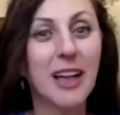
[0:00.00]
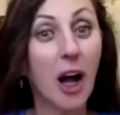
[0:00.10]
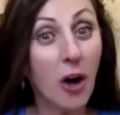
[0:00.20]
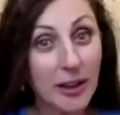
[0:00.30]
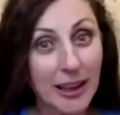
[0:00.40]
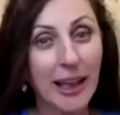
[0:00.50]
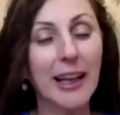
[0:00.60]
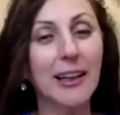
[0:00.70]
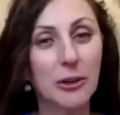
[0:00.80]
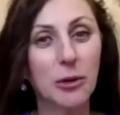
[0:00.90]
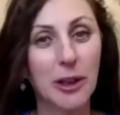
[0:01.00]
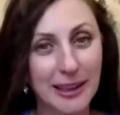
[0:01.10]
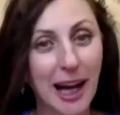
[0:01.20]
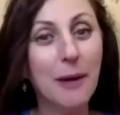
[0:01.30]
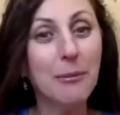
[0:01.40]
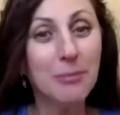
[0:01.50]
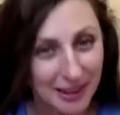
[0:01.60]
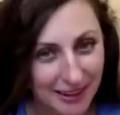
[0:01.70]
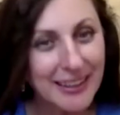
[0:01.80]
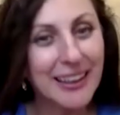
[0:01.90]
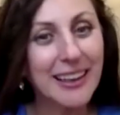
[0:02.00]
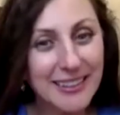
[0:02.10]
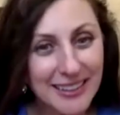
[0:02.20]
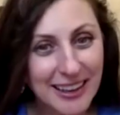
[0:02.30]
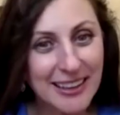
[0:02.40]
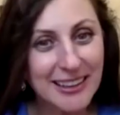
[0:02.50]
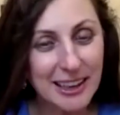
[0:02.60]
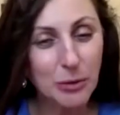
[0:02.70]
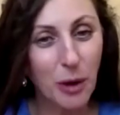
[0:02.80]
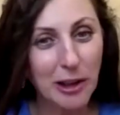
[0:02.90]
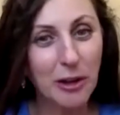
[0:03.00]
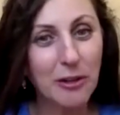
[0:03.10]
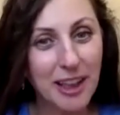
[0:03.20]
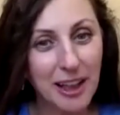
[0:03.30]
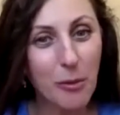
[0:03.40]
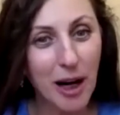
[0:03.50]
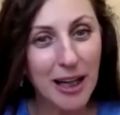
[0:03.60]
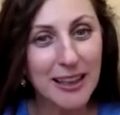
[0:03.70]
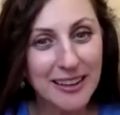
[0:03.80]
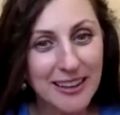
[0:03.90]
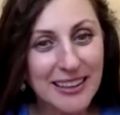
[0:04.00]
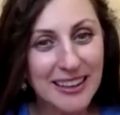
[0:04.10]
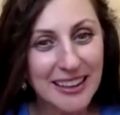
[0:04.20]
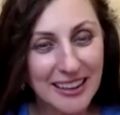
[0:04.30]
Okay. To adapt. Yes. That's just one of the qualities.